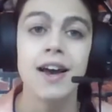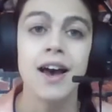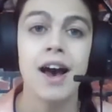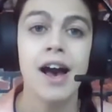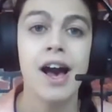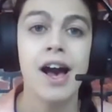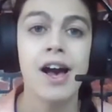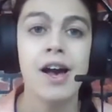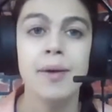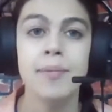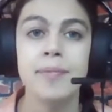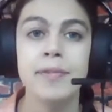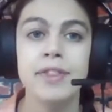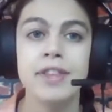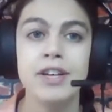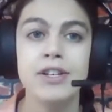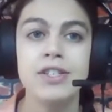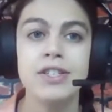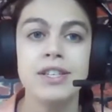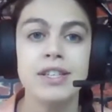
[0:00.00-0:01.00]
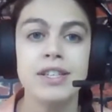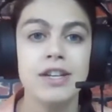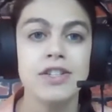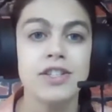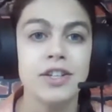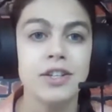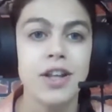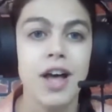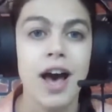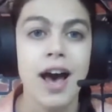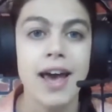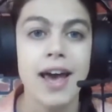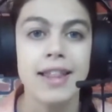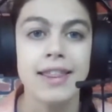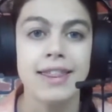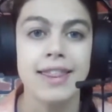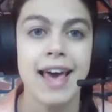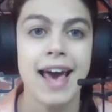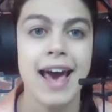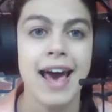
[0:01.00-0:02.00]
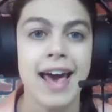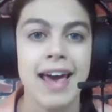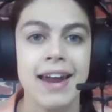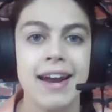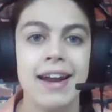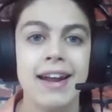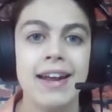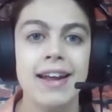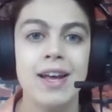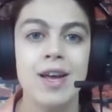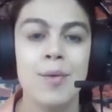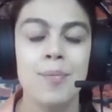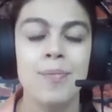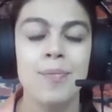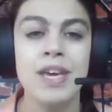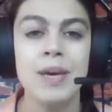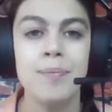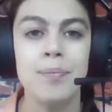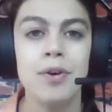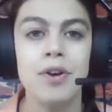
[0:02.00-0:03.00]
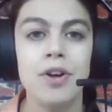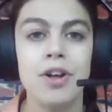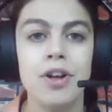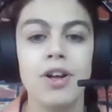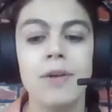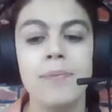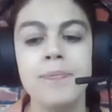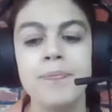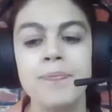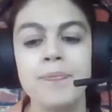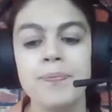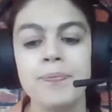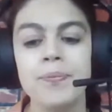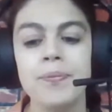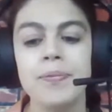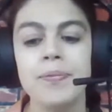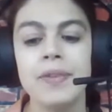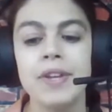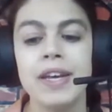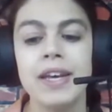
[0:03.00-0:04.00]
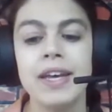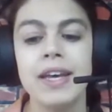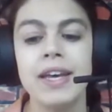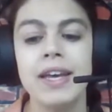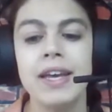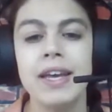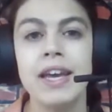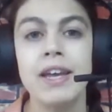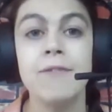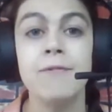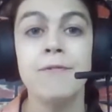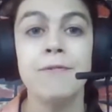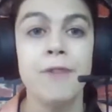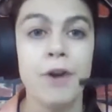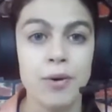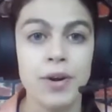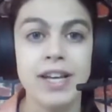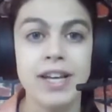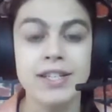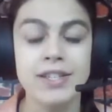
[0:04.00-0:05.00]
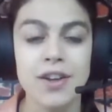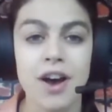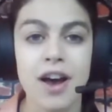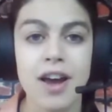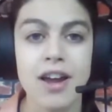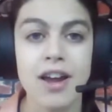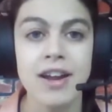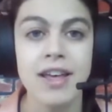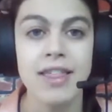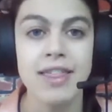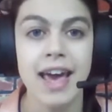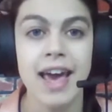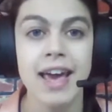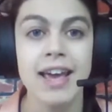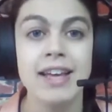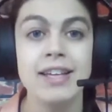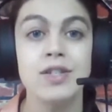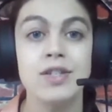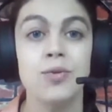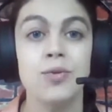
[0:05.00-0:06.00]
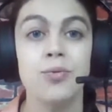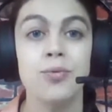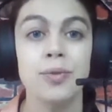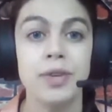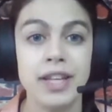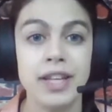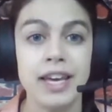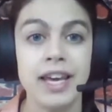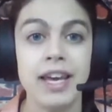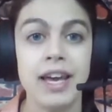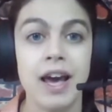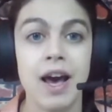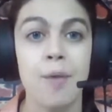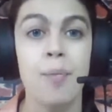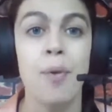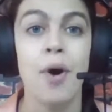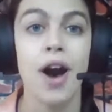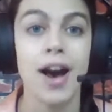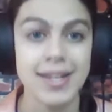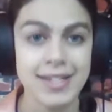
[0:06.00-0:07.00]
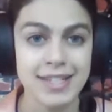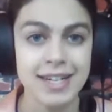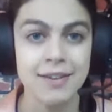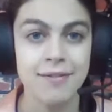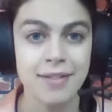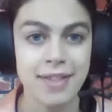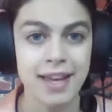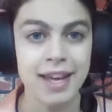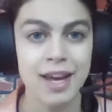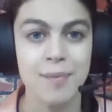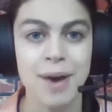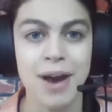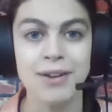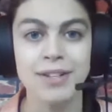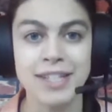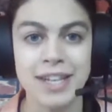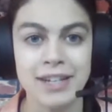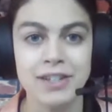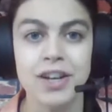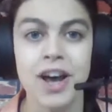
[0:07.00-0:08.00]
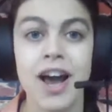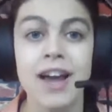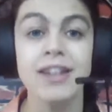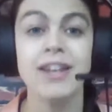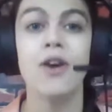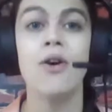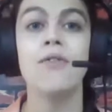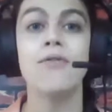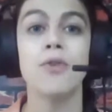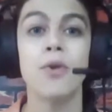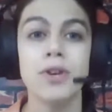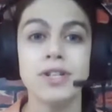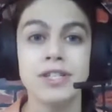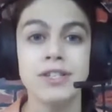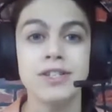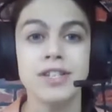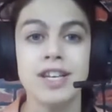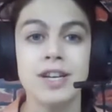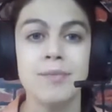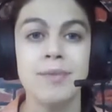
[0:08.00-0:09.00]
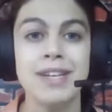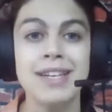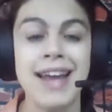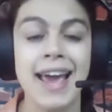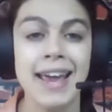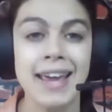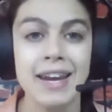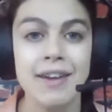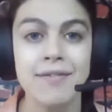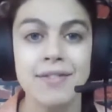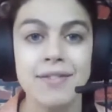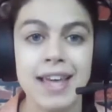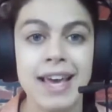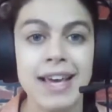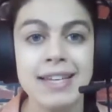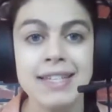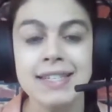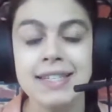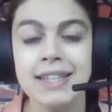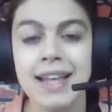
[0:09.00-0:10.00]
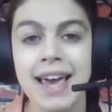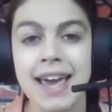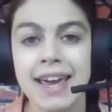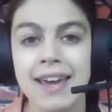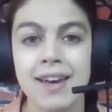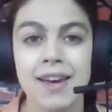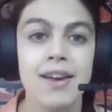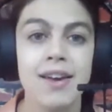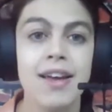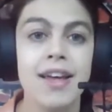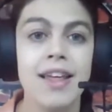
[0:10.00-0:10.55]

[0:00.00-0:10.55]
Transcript: There's a lot that people can focus on that is really a positive thing about TikTok. Now, of course, there's going to be negative things, like